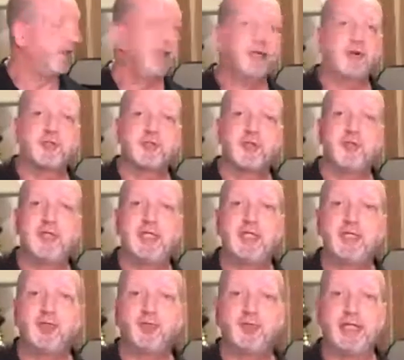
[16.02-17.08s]
Now, assuming that
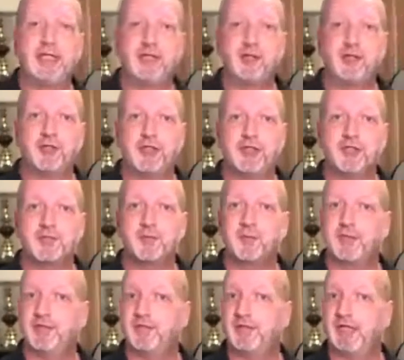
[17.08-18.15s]
you're a beginner to this,
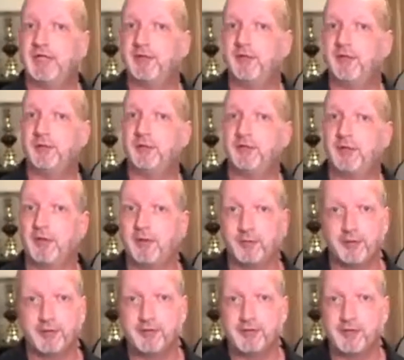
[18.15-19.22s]
whether you've got a new guitar or
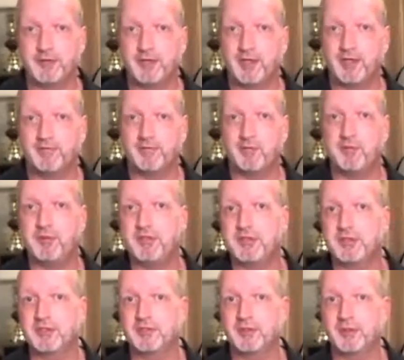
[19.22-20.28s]
a used guitar from a
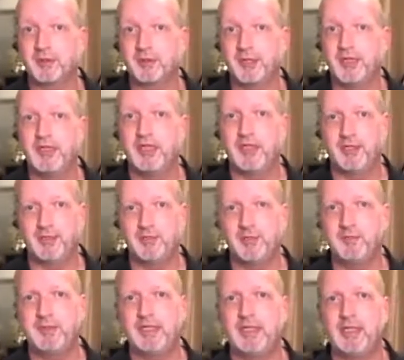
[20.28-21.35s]
music store, it should
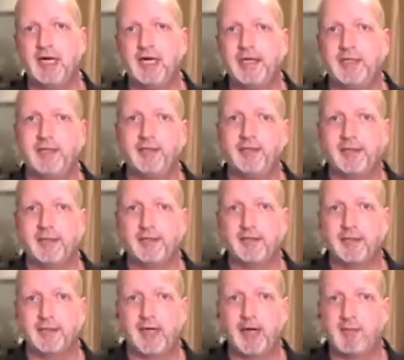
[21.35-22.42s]
be ideally,
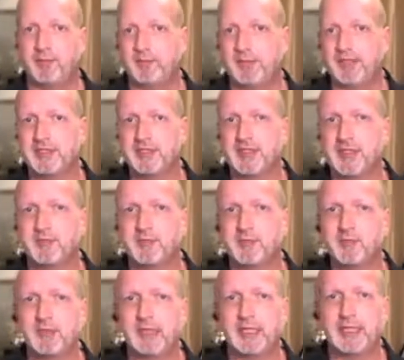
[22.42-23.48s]
optimally set up to
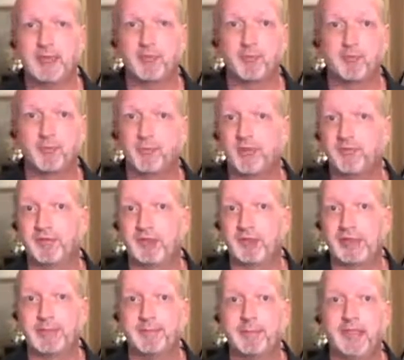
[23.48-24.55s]
play
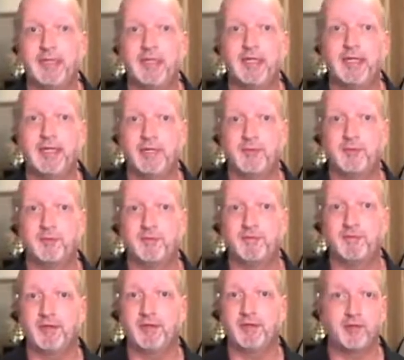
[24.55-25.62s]
perfectly and should be
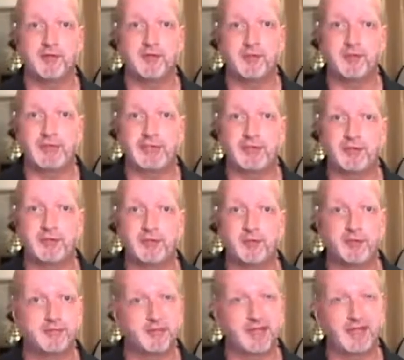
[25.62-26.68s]
very close to being in tune,
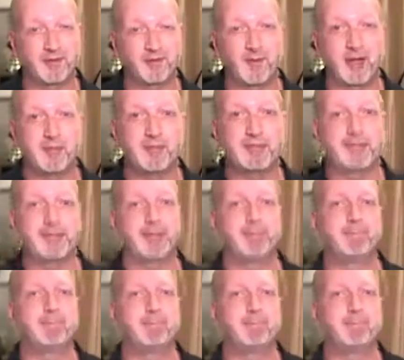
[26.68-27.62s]
if not right about there.